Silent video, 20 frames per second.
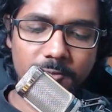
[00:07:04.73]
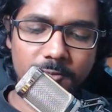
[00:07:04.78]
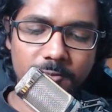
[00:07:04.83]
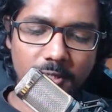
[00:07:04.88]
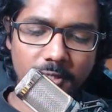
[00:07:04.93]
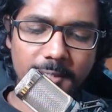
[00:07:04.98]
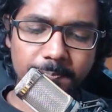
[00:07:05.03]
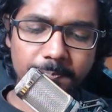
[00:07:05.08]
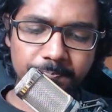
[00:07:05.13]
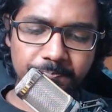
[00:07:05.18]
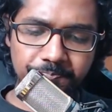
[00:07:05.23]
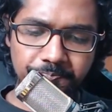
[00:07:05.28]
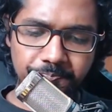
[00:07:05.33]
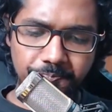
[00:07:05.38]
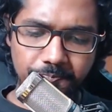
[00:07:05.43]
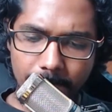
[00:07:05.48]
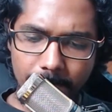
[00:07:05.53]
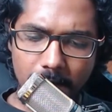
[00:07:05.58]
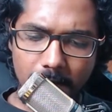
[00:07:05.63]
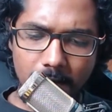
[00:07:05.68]
Okay,
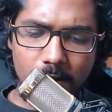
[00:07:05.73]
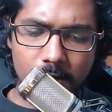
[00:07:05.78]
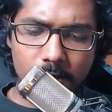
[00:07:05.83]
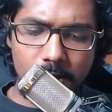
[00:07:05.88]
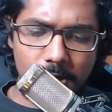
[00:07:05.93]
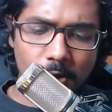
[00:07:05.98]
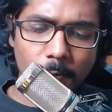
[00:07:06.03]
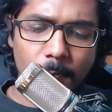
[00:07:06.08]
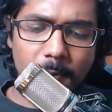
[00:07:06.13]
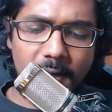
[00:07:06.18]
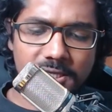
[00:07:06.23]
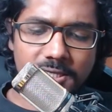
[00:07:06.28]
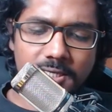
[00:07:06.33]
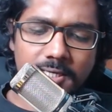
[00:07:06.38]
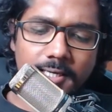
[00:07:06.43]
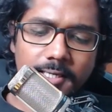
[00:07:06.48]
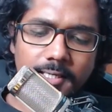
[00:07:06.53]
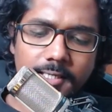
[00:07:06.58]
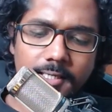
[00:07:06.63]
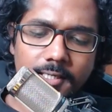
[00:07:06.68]
so
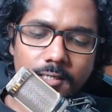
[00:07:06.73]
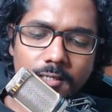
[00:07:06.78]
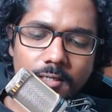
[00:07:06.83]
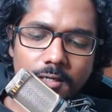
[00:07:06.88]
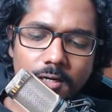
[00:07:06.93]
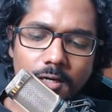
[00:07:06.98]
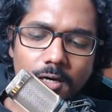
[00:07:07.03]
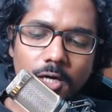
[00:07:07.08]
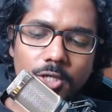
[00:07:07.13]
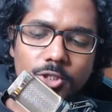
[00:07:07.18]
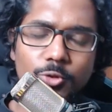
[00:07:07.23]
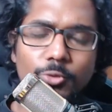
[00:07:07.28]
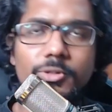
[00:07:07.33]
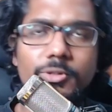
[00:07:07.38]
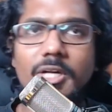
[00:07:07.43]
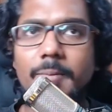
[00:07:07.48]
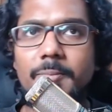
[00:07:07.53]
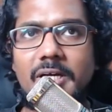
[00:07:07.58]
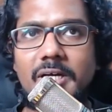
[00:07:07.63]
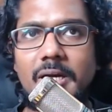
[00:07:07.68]
basically a
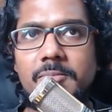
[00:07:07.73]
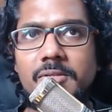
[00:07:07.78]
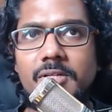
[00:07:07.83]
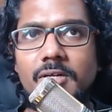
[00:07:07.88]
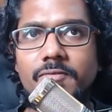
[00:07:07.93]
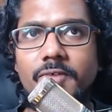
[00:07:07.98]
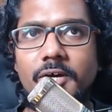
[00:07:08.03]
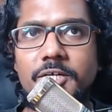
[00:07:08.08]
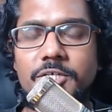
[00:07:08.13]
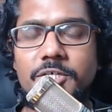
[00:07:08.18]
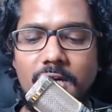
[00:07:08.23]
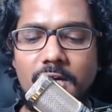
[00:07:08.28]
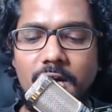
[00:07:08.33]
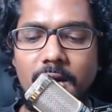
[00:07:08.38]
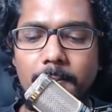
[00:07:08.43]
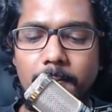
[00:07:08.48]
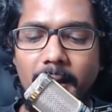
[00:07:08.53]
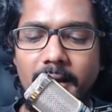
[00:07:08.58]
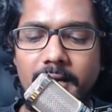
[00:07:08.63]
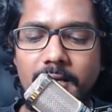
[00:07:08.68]
shudra becomes a
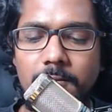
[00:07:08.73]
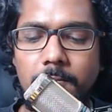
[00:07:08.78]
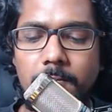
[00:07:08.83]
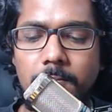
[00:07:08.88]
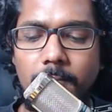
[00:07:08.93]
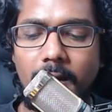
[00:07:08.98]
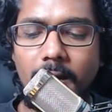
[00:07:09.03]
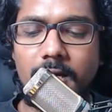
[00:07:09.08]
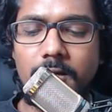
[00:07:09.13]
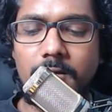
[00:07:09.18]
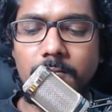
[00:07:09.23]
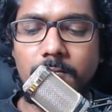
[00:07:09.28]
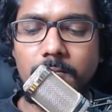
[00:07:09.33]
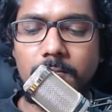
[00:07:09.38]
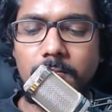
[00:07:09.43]
vaishya by by